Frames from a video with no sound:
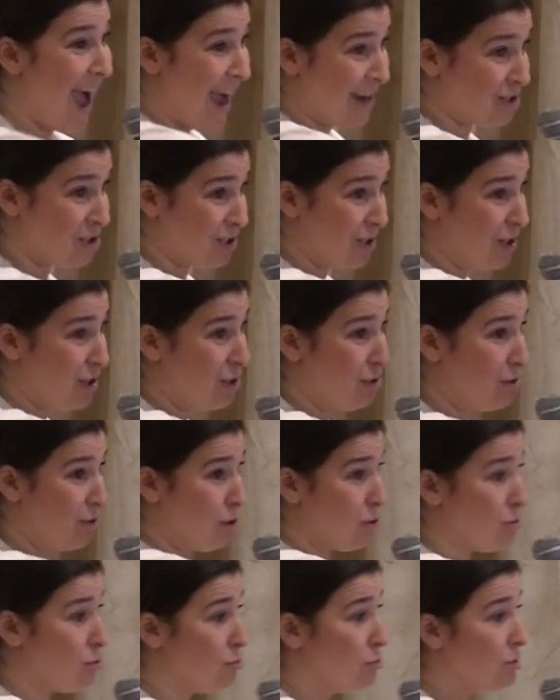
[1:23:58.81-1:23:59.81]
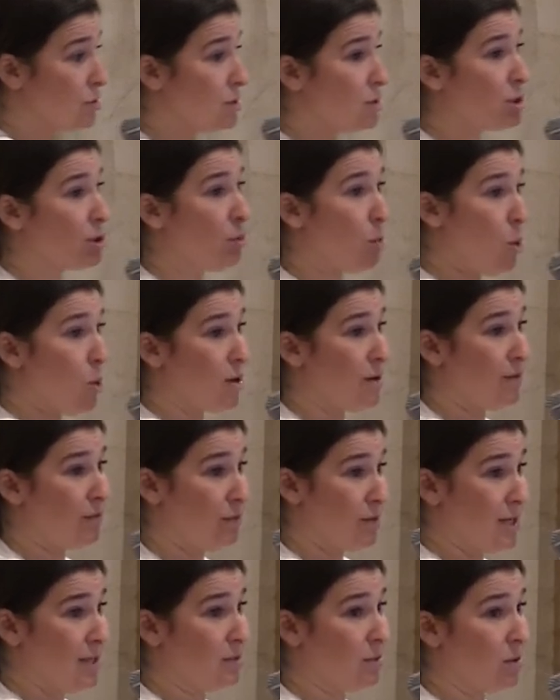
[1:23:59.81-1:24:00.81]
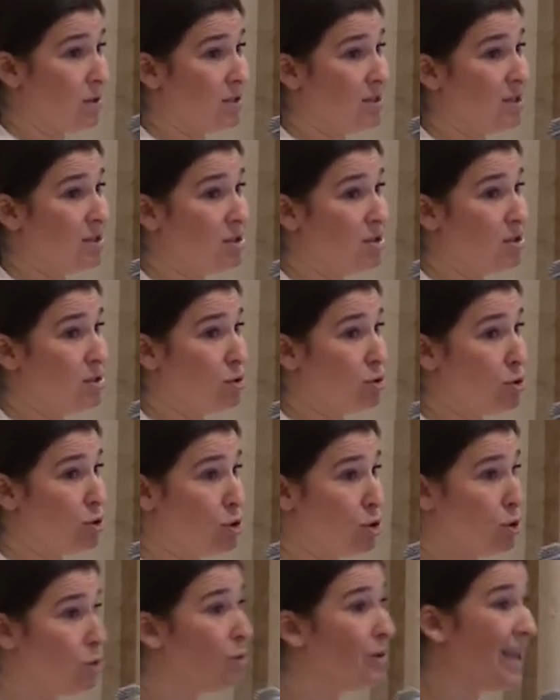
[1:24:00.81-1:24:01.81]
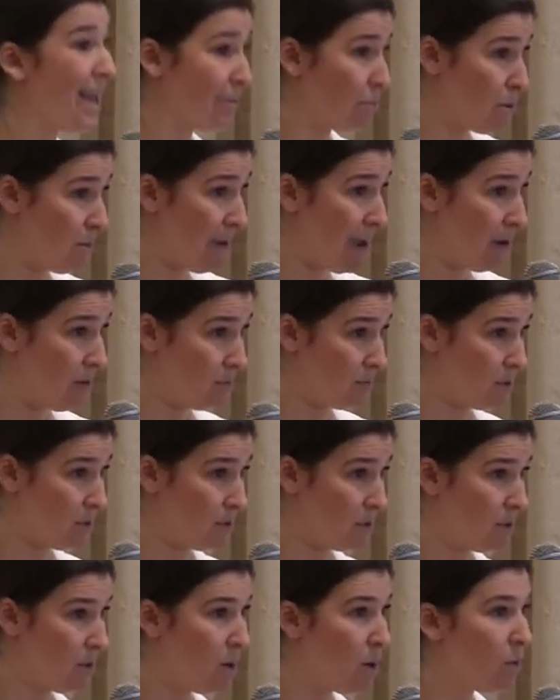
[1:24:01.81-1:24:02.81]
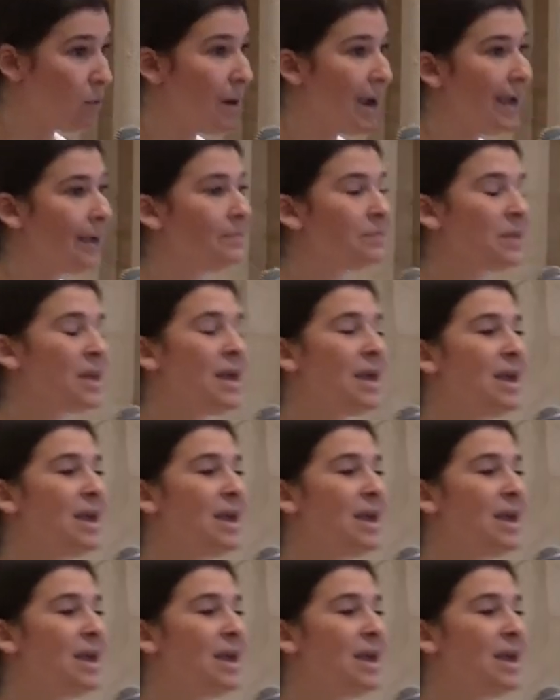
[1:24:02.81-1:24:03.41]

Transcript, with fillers: actually use supportive resources to get them out. Right?